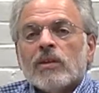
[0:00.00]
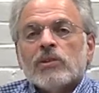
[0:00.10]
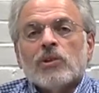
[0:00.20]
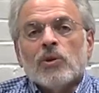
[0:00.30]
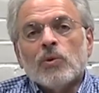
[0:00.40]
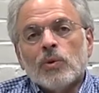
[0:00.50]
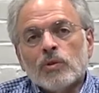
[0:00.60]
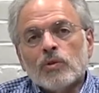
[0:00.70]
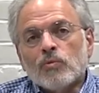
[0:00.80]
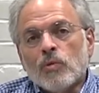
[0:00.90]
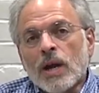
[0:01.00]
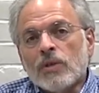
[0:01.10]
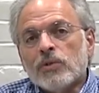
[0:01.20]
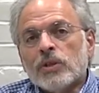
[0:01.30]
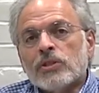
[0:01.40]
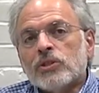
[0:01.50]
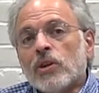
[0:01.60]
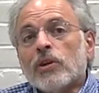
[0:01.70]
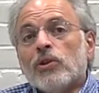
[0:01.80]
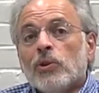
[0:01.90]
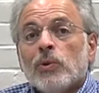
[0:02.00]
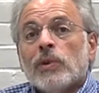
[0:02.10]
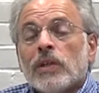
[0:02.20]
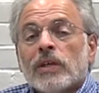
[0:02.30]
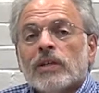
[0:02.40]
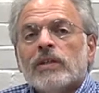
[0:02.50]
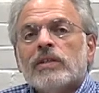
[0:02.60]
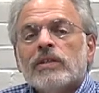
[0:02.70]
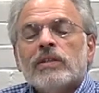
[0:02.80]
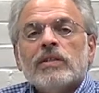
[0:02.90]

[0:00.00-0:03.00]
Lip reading: So rather than start a new thing